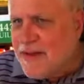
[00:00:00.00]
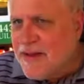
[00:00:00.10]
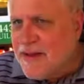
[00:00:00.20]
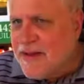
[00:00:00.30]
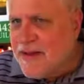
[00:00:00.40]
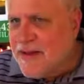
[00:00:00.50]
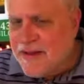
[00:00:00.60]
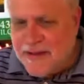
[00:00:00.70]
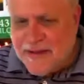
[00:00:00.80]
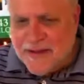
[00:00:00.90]
Okay,
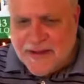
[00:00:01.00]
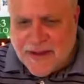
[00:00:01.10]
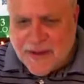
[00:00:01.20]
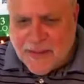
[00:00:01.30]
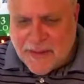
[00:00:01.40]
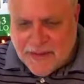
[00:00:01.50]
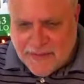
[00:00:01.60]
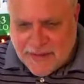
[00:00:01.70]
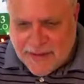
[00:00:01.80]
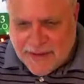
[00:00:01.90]
I hope
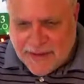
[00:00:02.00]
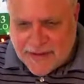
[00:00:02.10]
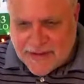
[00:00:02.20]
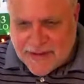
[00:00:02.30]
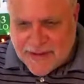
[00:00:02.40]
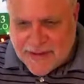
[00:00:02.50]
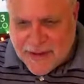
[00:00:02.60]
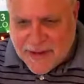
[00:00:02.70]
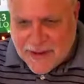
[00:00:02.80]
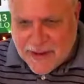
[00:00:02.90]
everything is
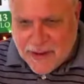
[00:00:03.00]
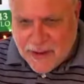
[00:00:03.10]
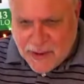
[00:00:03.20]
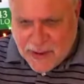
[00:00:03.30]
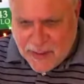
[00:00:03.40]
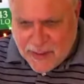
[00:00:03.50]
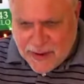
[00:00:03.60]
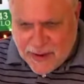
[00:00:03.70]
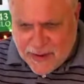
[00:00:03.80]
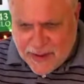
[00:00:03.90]
going well.